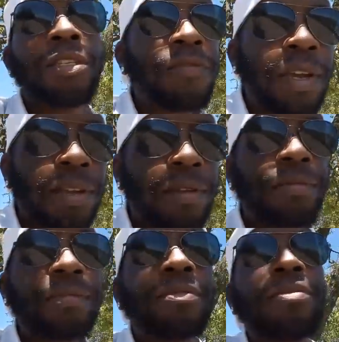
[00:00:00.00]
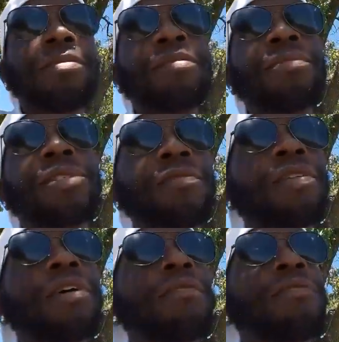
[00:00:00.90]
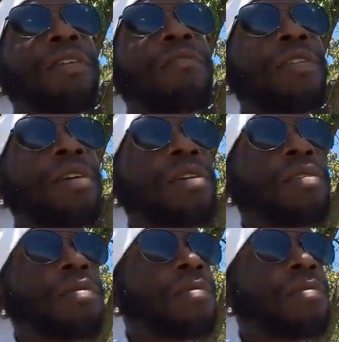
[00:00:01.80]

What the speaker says: She fake. She fake. Very fake.